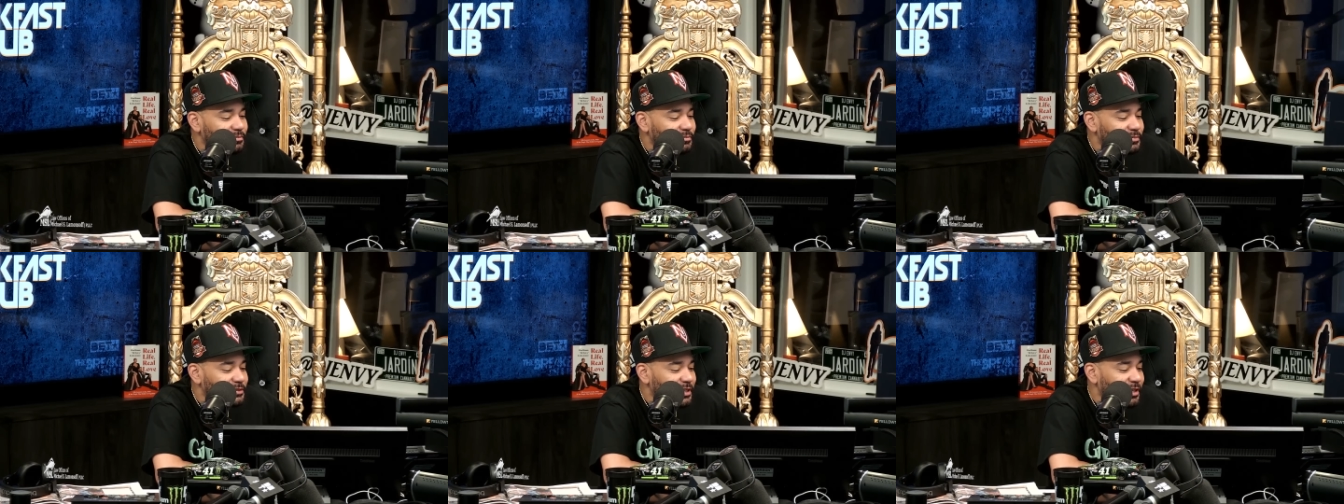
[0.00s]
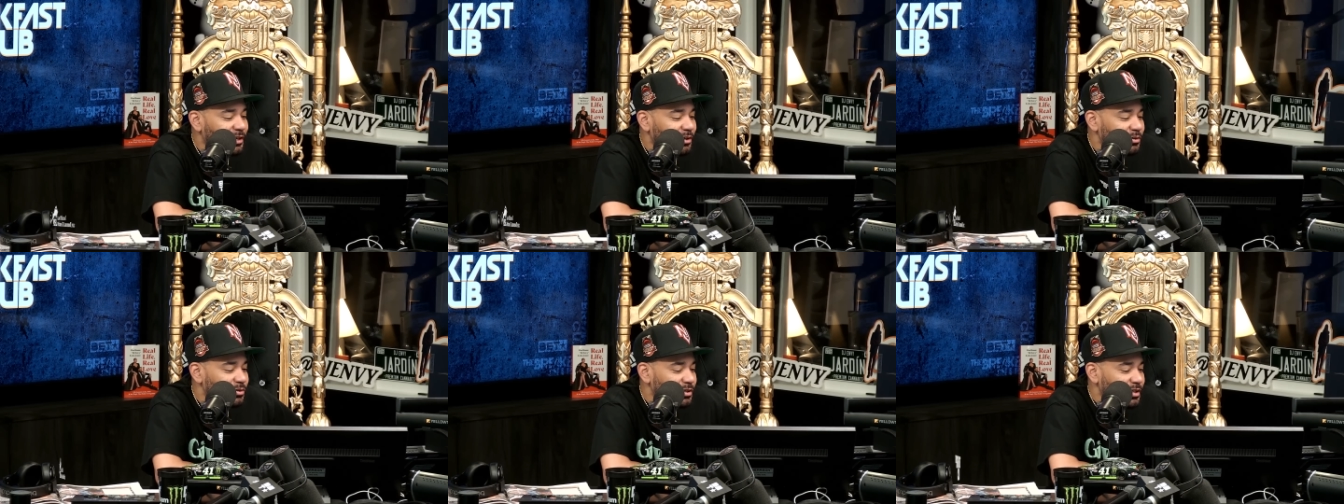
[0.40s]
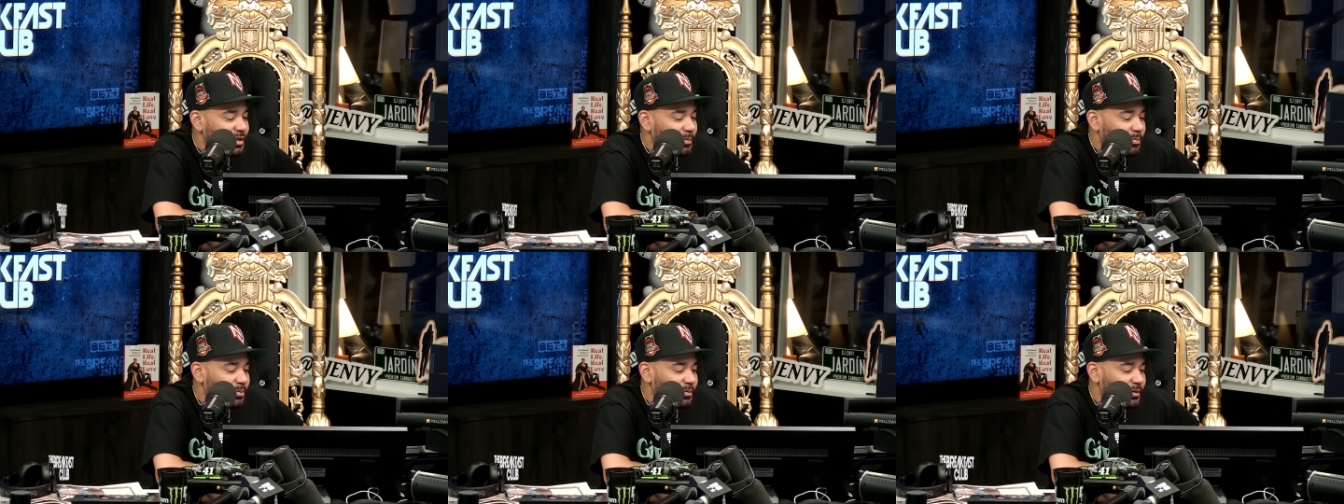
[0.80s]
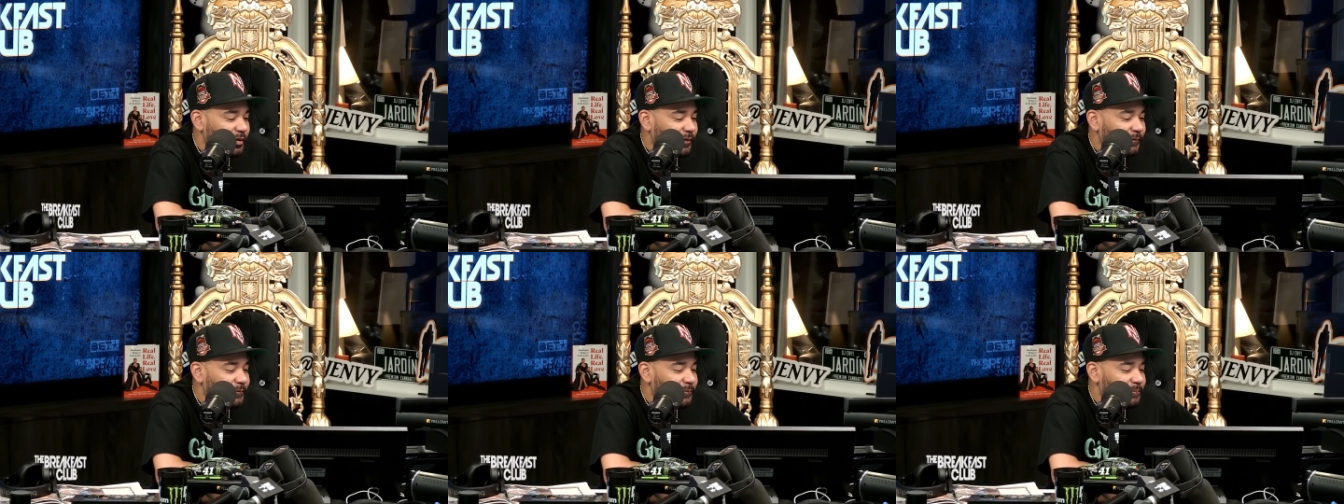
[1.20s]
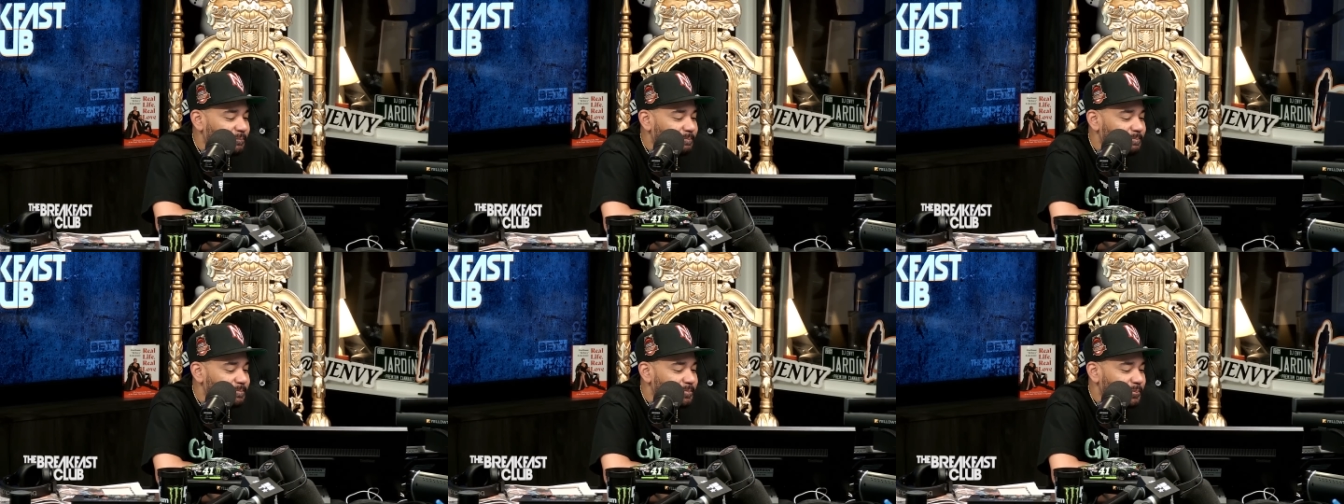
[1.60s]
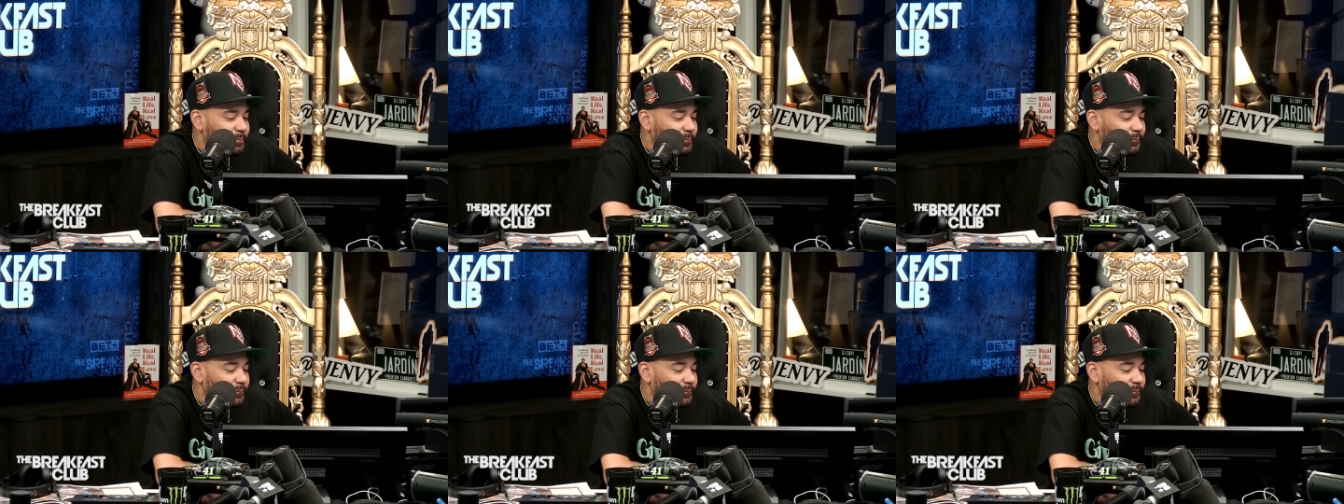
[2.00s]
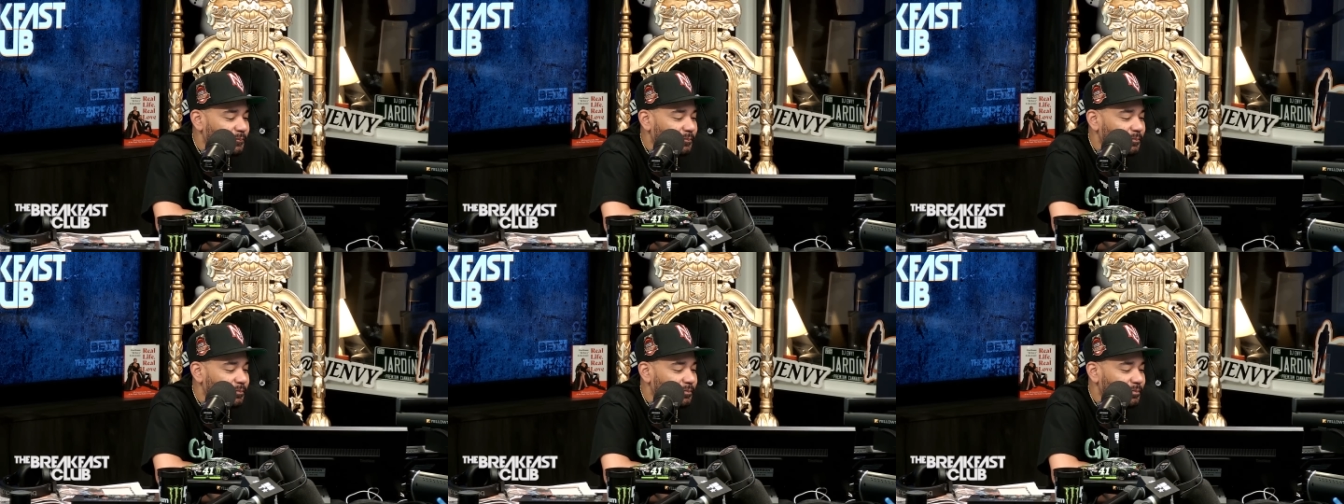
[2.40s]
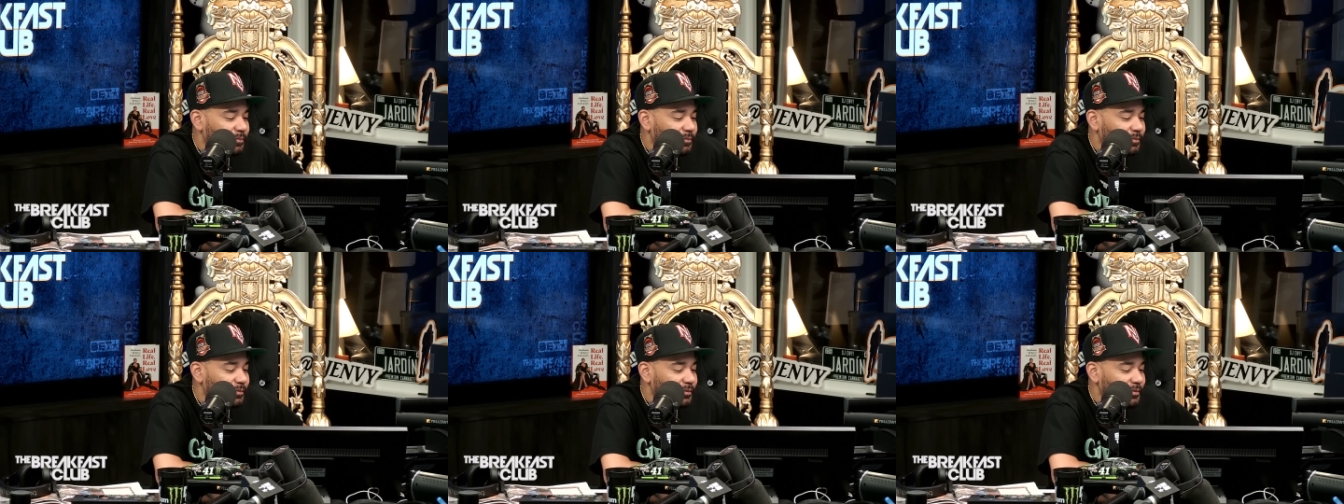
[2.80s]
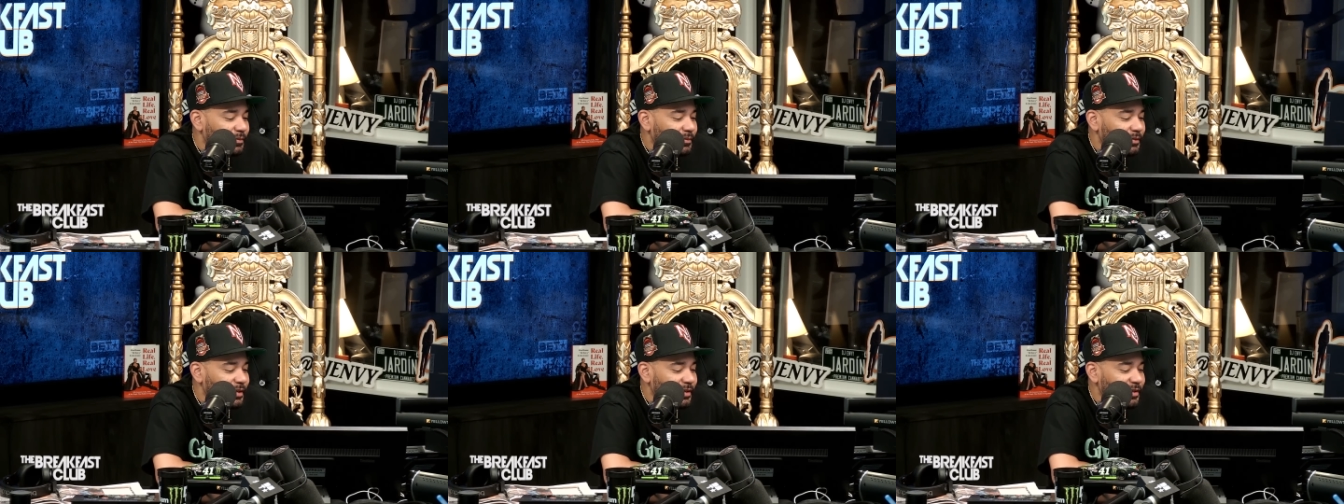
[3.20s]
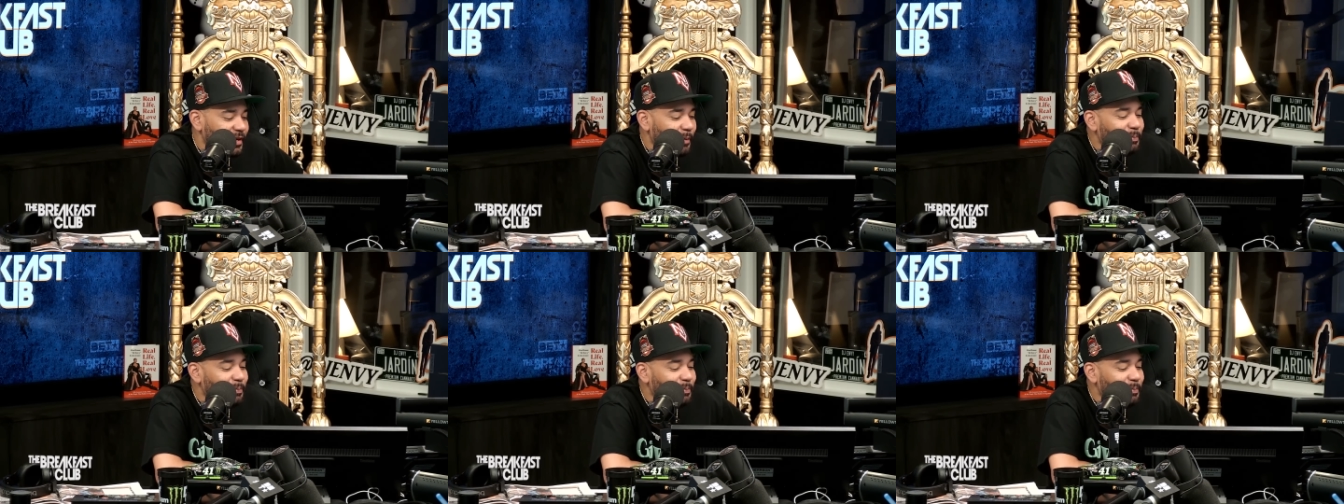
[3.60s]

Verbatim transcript: You know, but everybody seen the Titanic movie. Yeah.